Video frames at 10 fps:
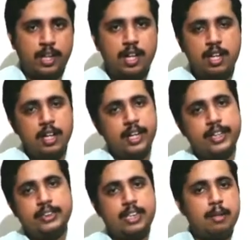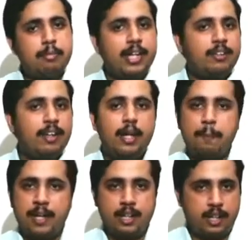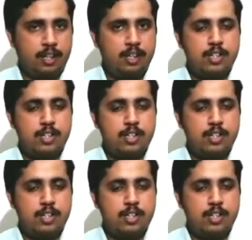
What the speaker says: Na? It is done by a third party.